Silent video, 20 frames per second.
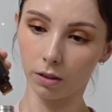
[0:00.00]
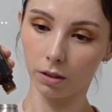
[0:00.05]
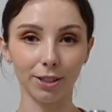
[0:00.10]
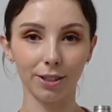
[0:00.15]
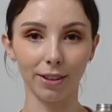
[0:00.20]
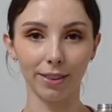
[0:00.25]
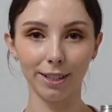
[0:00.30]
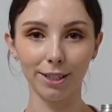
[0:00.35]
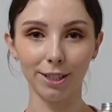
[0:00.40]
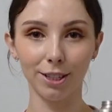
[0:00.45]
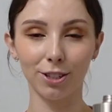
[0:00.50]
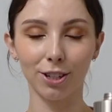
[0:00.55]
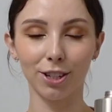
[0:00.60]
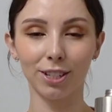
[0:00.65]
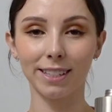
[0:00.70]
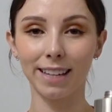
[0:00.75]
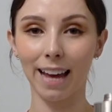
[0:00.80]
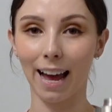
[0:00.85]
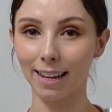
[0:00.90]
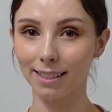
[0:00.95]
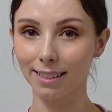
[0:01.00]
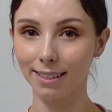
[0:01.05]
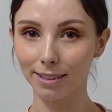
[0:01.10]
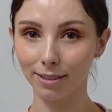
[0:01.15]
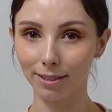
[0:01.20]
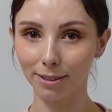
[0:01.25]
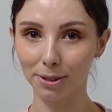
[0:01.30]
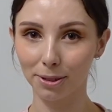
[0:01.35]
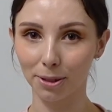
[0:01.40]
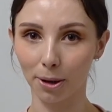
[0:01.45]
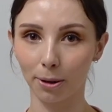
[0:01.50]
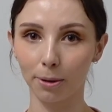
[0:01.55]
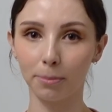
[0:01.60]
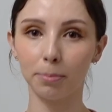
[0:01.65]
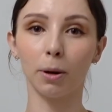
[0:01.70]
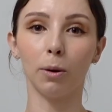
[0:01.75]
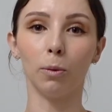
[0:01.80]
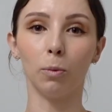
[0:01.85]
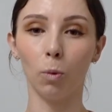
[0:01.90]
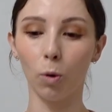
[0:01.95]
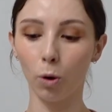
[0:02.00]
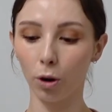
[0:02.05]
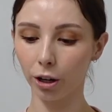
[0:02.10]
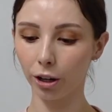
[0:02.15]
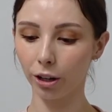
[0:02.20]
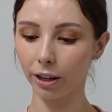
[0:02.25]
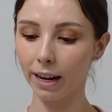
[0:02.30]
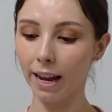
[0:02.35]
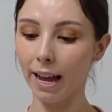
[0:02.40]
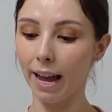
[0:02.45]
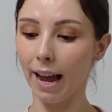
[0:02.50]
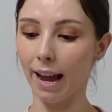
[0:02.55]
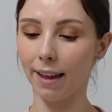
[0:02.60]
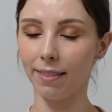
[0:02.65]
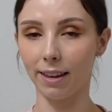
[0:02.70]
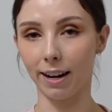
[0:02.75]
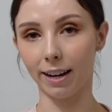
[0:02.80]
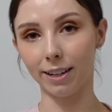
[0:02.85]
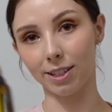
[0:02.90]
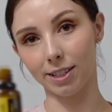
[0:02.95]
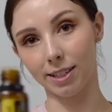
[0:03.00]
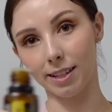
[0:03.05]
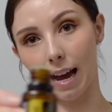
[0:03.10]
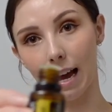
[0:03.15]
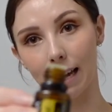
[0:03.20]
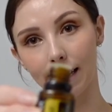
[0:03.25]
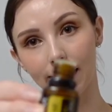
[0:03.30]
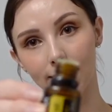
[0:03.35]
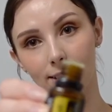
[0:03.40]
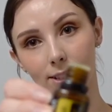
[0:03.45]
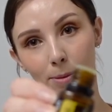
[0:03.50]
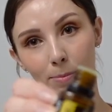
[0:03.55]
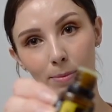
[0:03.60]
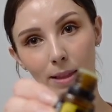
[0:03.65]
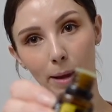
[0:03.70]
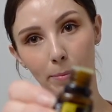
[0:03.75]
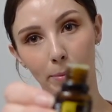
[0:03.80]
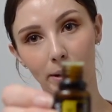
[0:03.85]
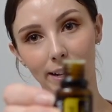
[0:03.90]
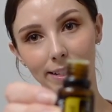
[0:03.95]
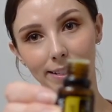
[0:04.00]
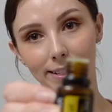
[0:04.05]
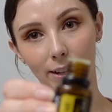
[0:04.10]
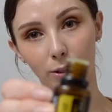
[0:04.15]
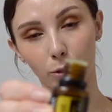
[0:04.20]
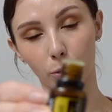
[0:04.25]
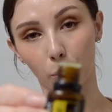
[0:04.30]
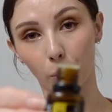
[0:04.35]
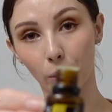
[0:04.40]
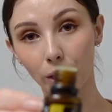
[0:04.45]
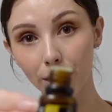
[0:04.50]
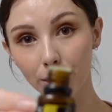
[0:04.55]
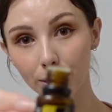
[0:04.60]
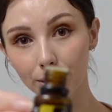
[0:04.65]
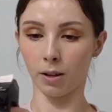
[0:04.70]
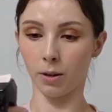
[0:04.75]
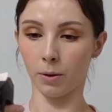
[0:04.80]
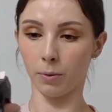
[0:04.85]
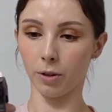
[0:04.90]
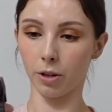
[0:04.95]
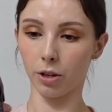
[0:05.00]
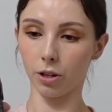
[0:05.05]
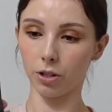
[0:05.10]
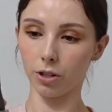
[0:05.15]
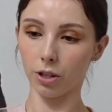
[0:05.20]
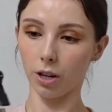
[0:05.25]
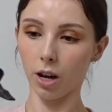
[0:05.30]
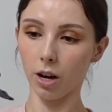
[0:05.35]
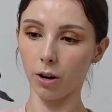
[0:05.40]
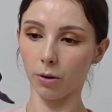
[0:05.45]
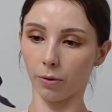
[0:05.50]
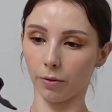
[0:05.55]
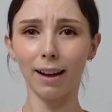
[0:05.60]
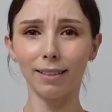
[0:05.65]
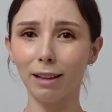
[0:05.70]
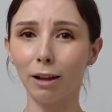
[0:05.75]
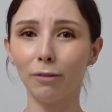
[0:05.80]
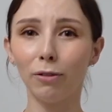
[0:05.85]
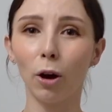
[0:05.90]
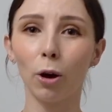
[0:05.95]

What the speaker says: So this is just Castile soap, water, and then I just added some lemon essential oils. We're good to go. I love